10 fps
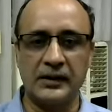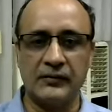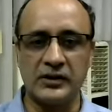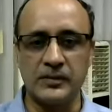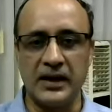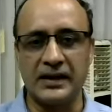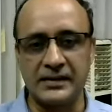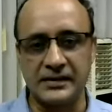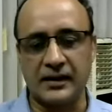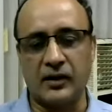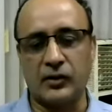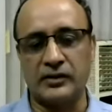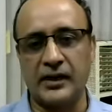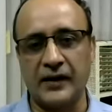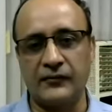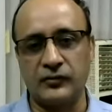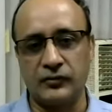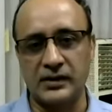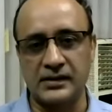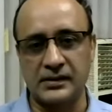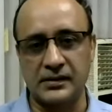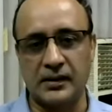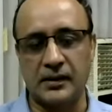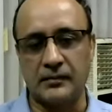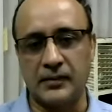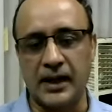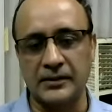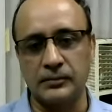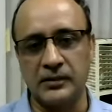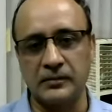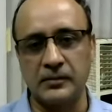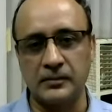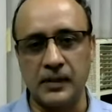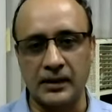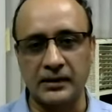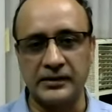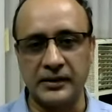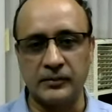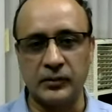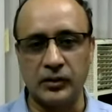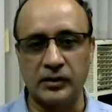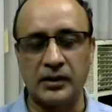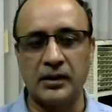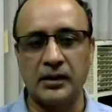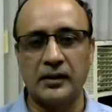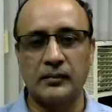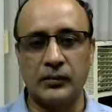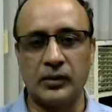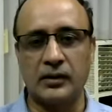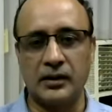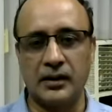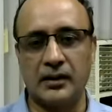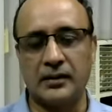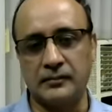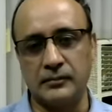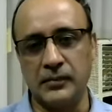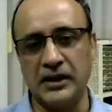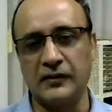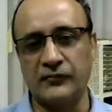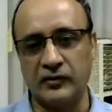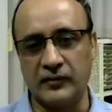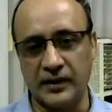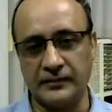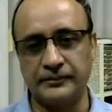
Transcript: which makes our drive towards Atmanirbhar Bharat a more meaningful one.